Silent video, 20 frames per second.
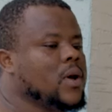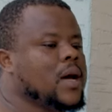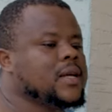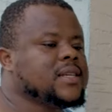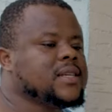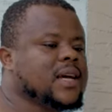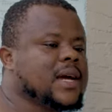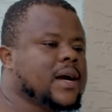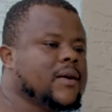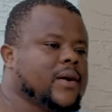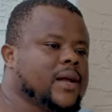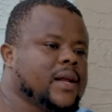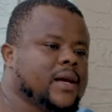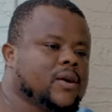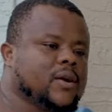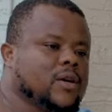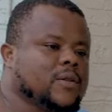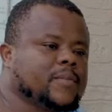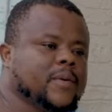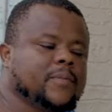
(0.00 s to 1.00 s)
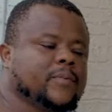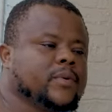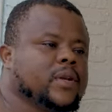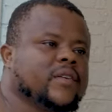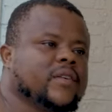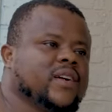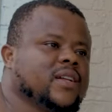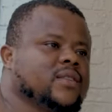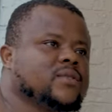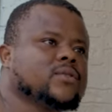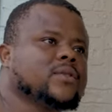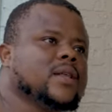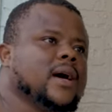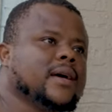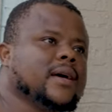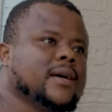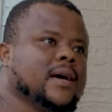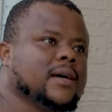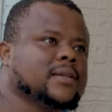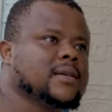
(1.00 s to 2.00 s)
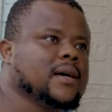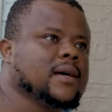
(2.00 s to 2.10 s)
No, I check our record. People never too die here,